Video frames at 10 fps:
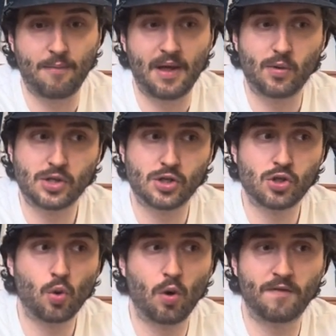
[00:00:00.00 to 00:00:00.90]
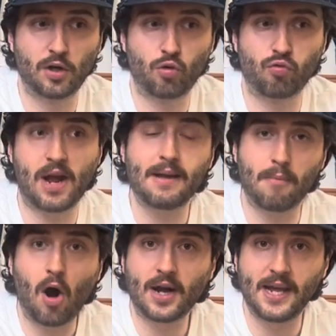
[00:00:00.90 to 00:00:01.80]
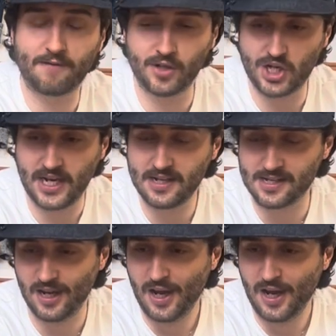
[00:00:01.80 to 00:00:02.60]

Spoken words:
There was a sort of a grey market for jeans.